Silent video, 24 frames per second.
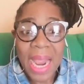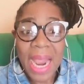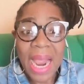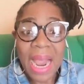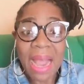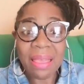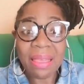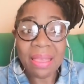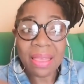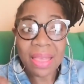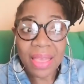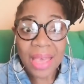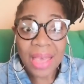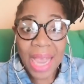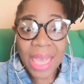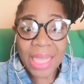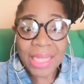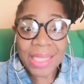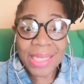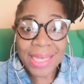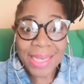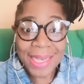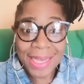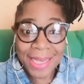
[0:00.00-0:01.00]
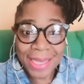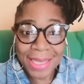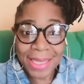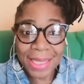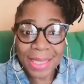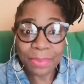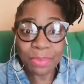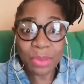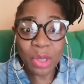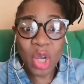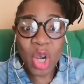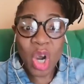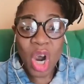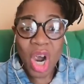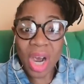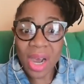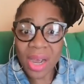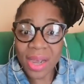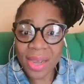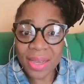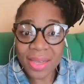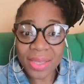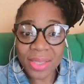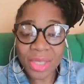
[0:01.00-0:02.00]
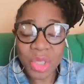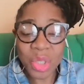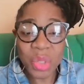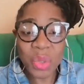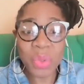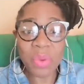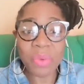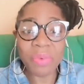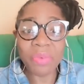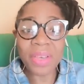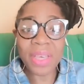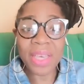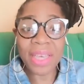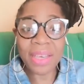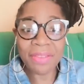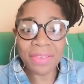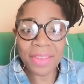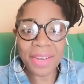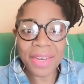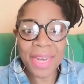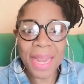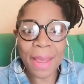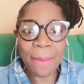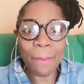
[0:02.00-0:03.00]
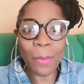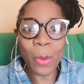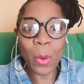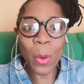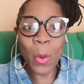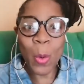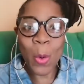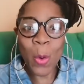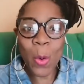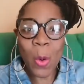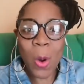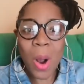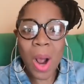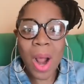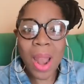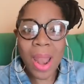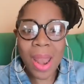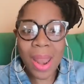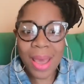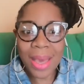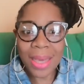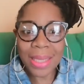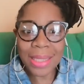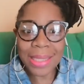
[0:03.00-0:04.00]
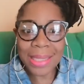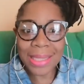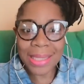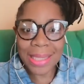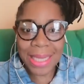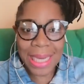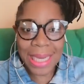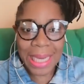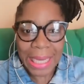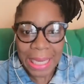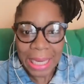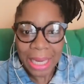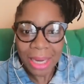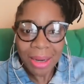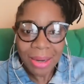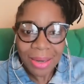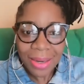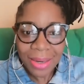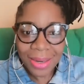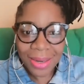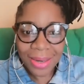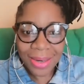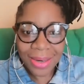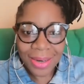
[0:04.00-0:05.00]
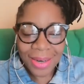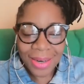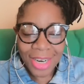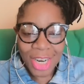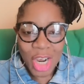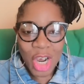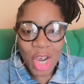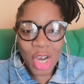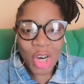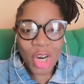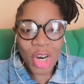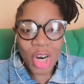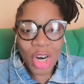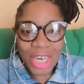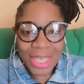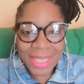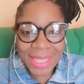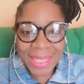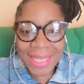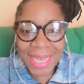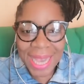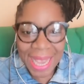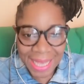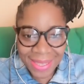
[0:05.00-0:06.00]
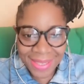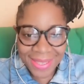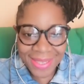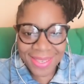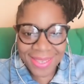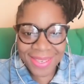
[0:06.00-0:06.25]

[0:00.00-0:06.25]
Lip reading: And that is because you've given them quality content.